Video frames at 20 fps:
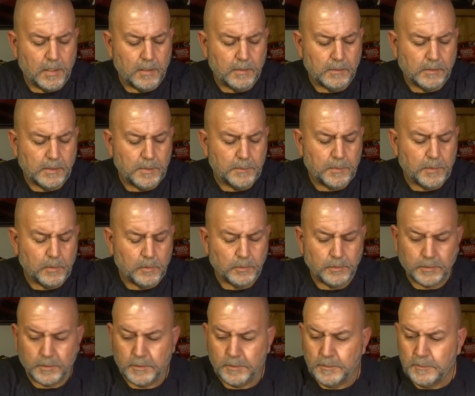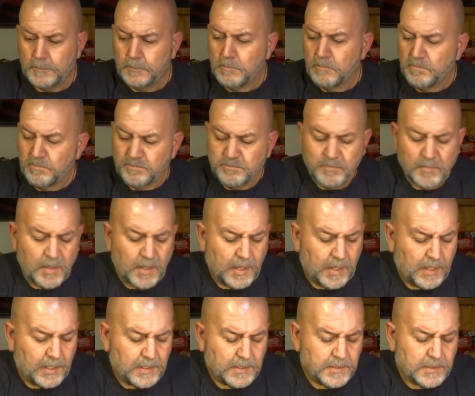lip holder.
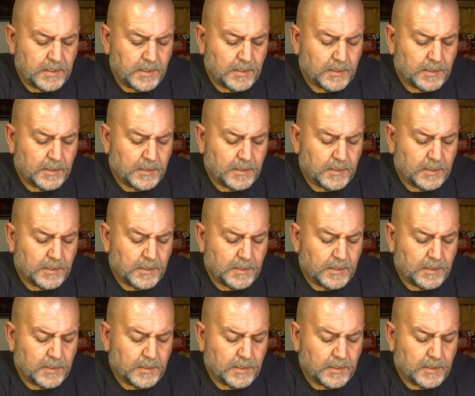And